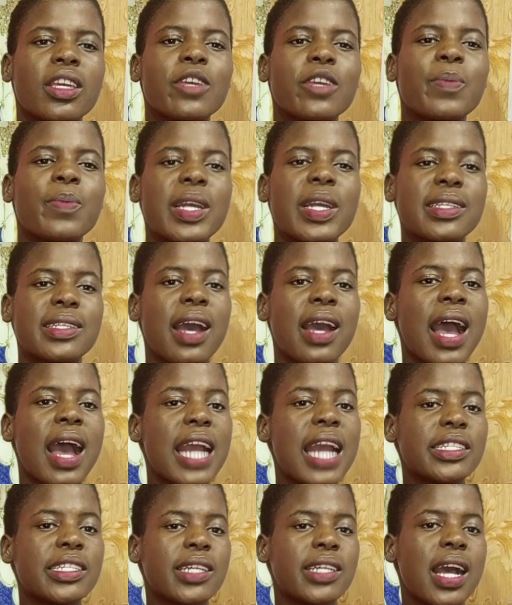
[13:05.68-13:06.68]
you better
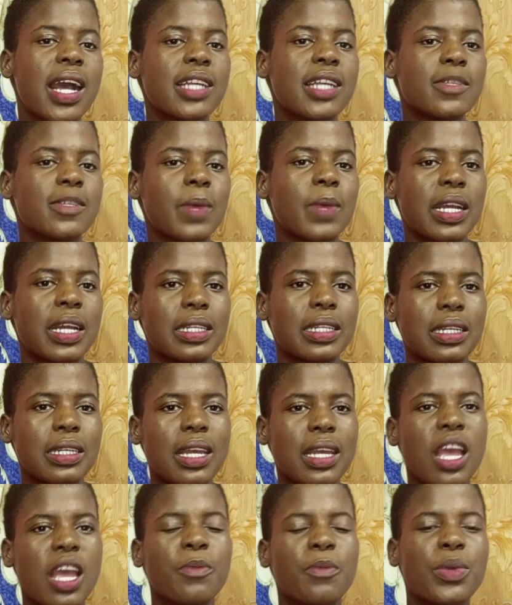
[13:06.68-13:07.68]
hide your husband
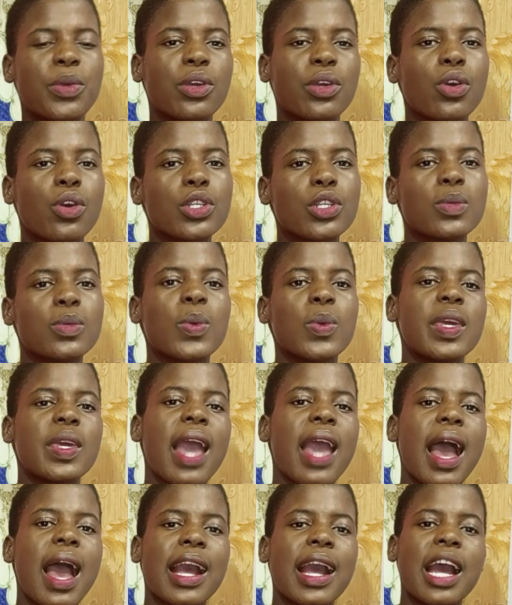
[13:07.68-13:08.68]
because we
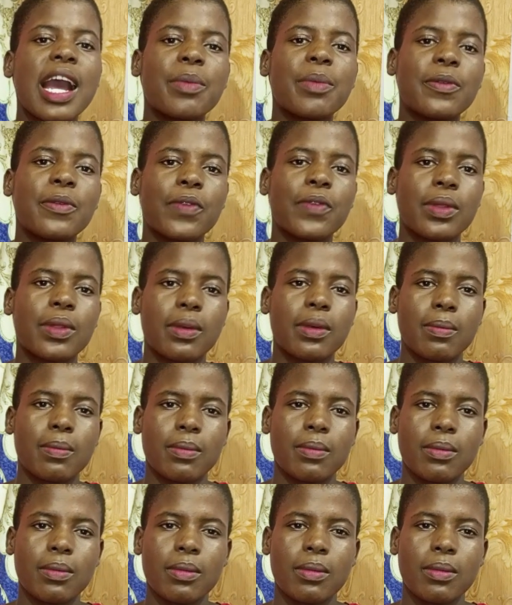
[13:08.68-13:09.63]
are coming for them.